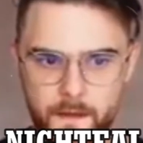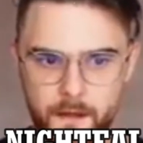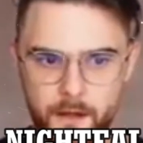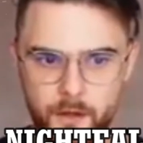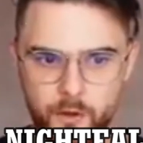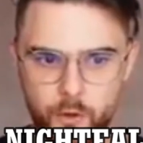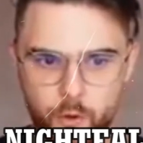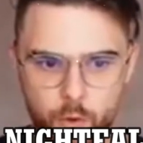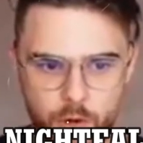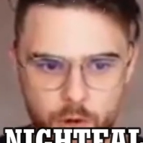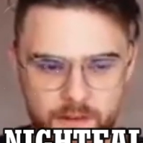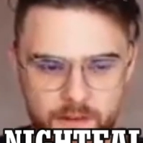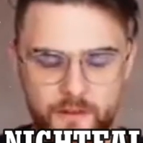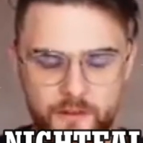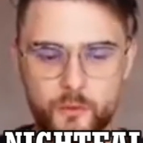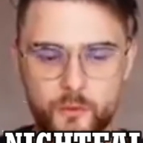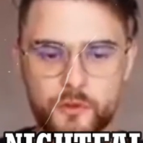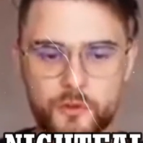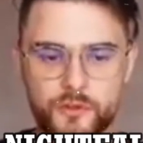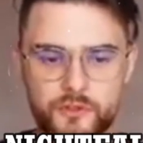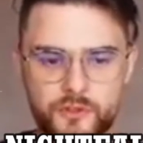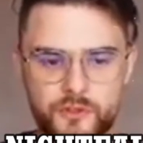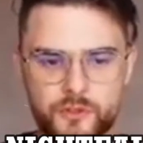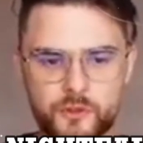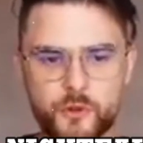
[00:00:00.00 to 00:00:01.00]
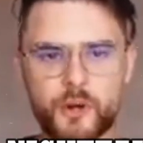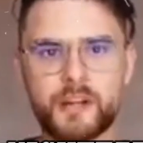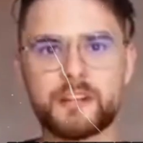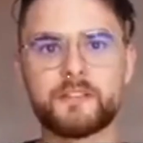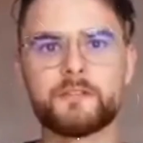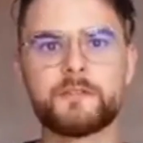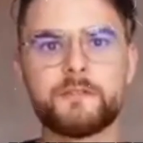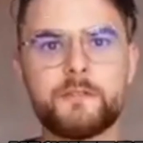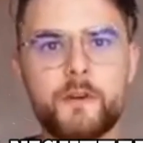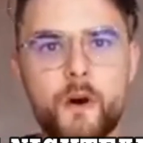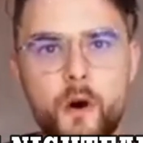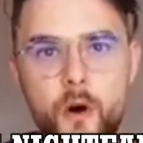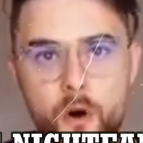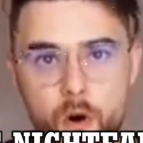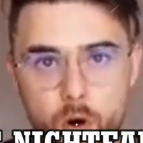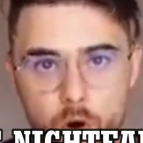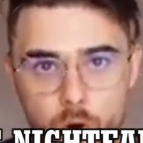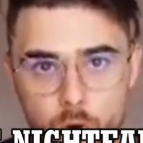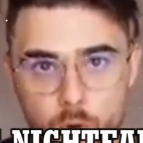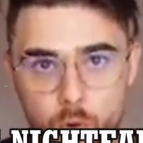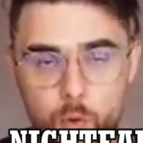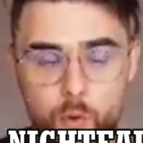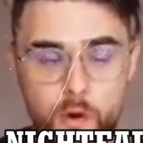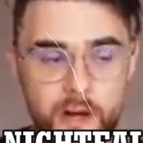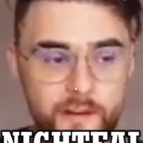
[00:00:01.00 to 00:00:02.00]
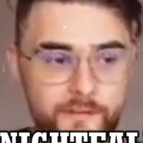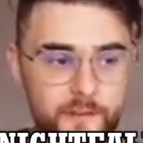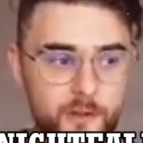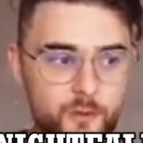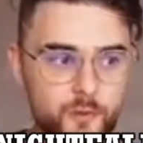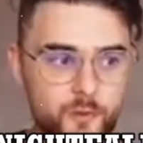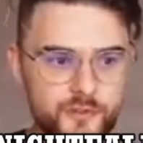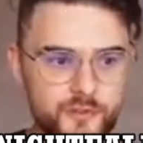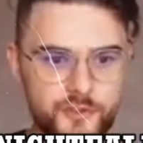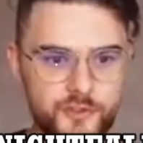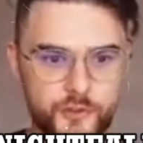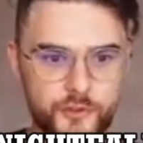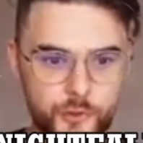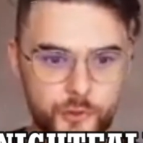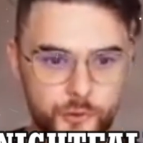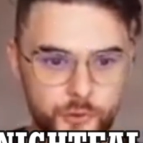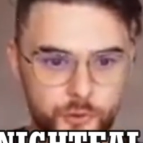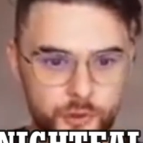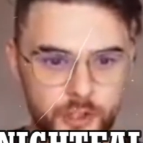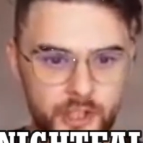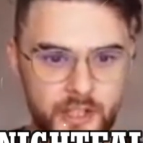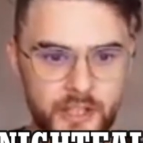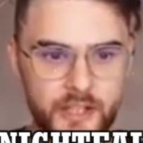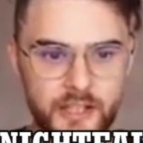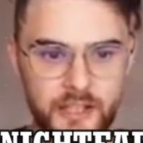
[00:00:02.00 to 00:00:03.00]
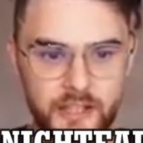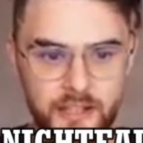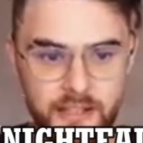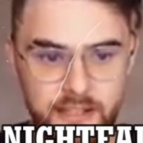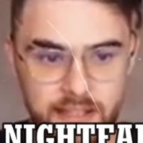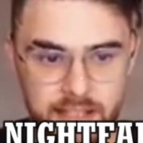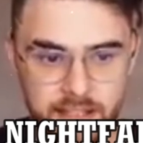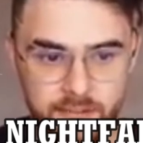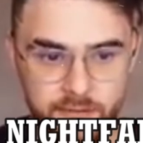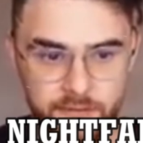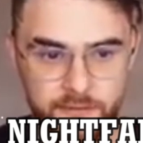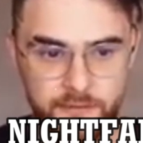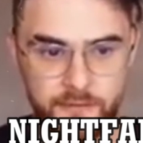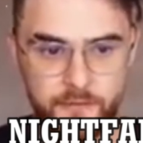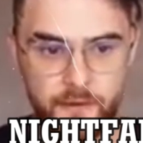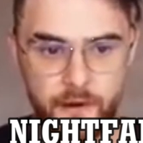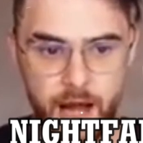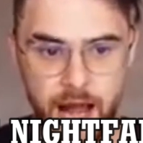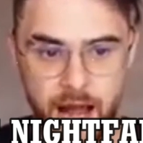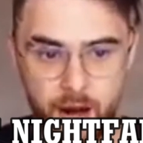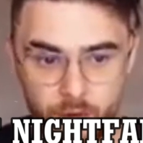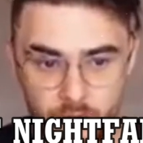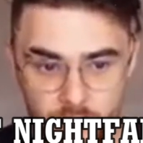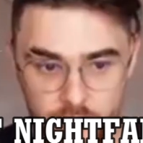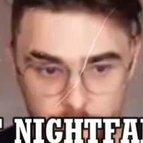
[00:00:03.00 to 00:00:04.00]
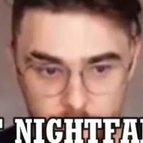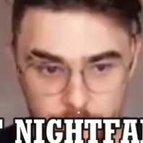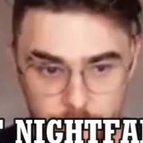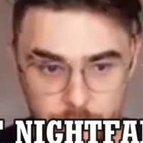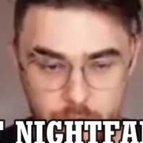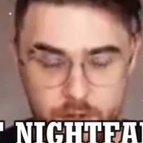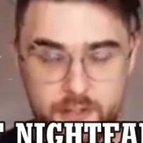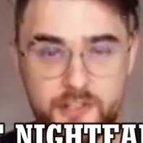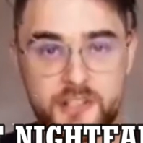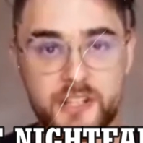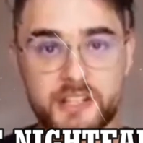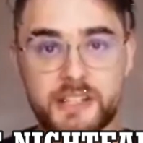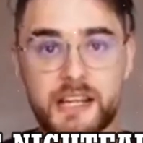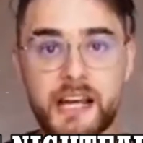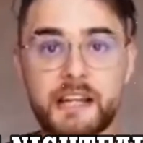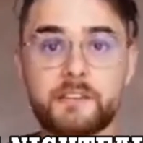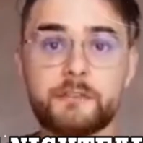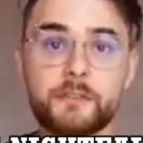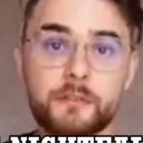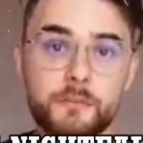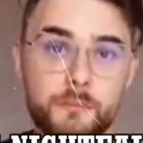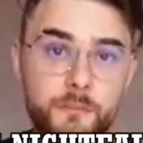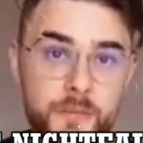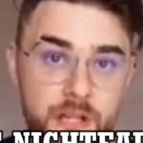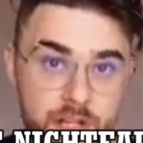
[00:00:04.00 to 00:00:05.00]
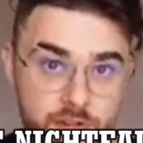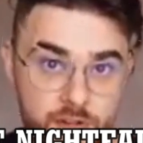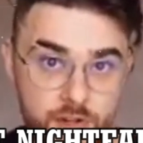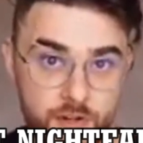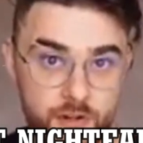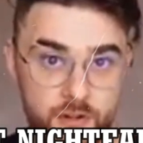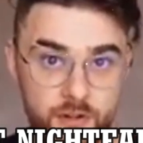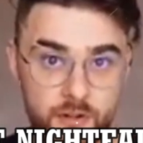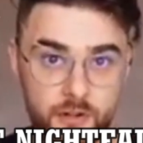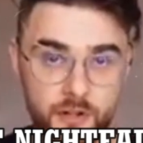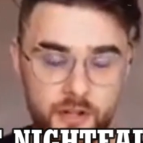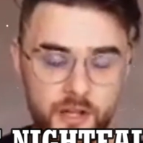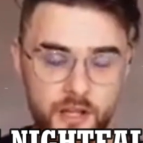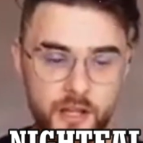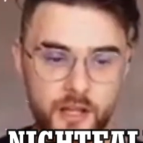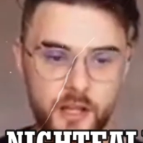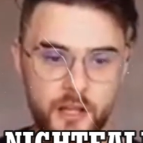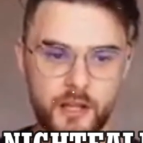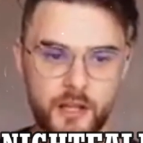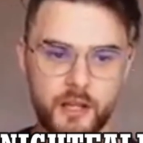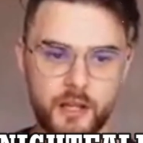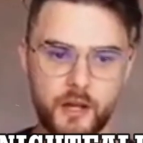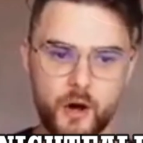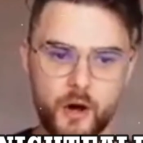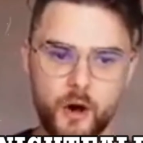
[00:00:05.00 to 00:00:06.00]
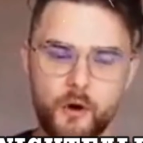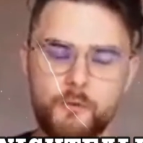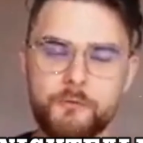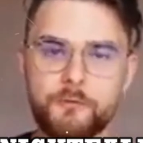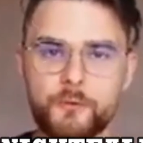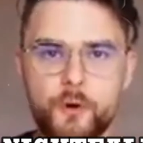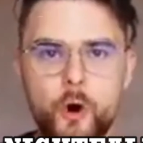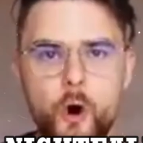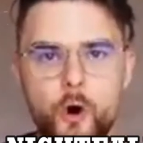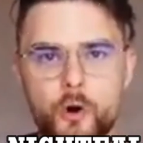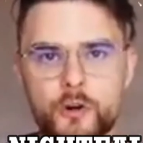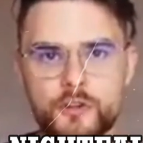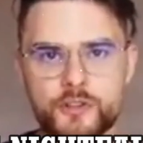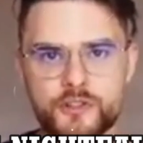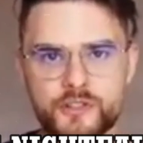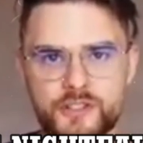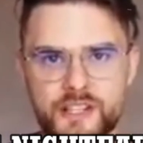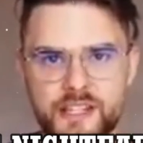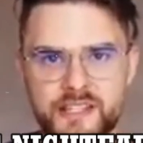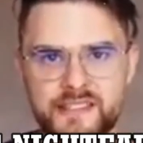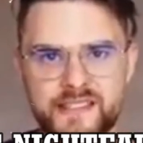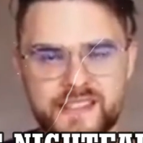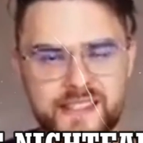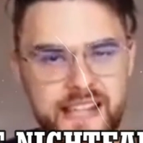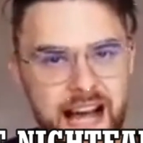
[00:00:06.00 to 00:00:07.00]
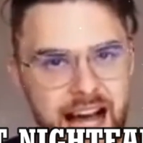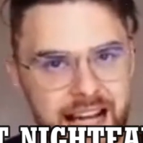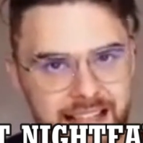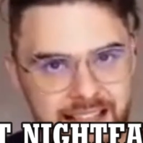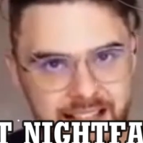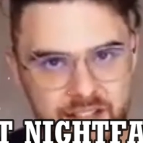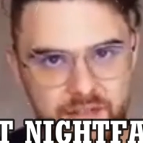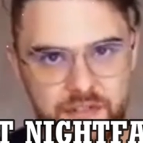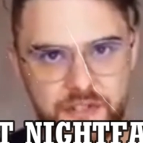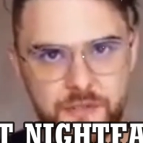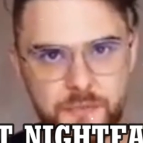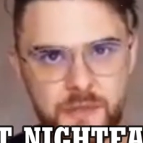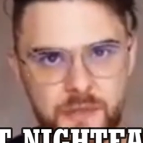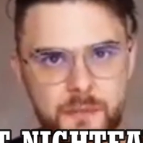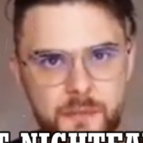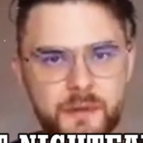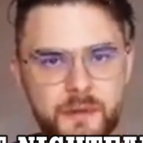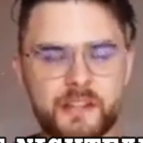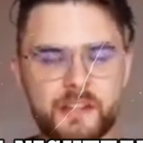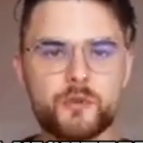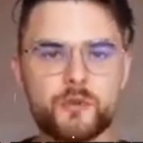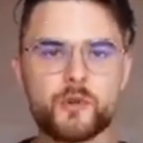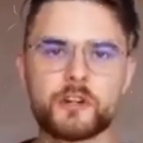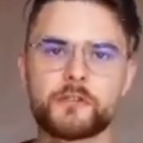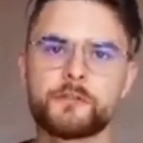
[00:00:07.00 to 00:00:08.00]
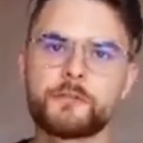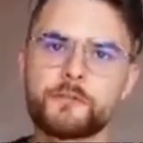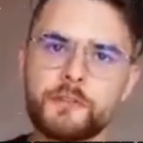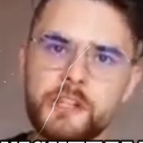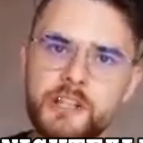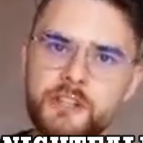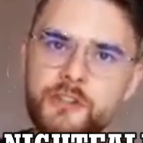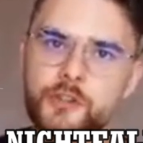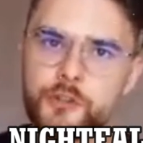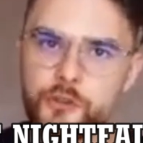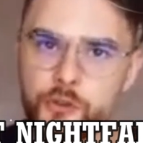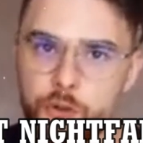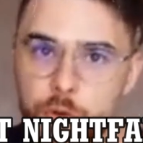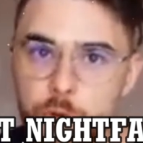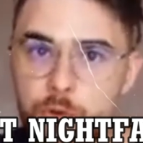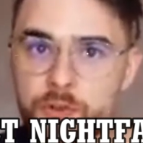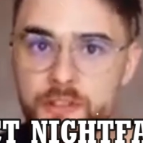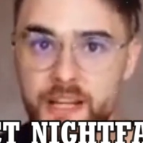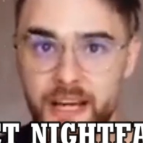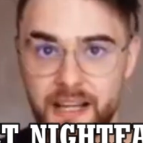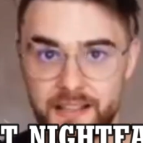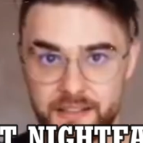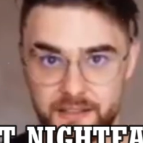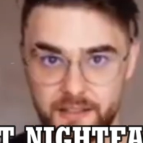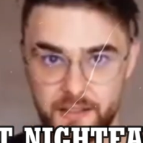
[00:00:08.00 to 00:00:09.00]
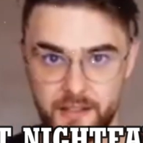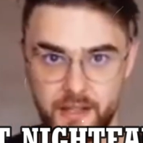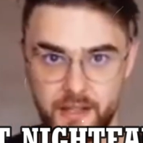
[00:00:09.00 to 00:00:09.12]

whoever wants to unfollow, whoever wants to leave our Project Nightfall mission, of course, it saddens me, but you are free to do that.